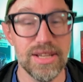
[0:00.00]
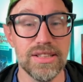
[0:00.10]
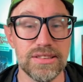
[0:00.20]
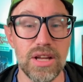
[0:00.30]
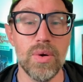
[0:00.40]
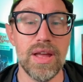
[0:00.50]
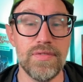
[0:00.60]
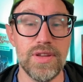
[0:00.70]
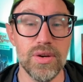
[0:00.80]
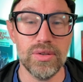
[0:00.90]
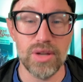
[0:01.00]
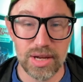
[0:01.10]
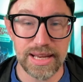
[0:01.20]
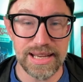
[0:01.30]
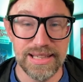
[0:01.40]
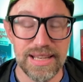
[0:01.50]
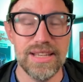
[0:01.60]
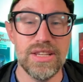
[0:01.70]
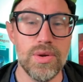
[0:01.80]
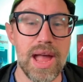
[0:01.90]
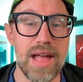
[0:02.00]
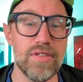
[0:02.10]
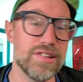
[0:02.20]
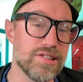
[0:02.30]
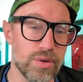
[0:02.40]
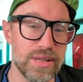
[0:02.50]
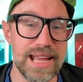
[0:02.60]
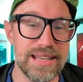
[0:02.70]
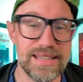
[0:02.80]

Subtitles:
So, if you're lucky, you have a Soul Land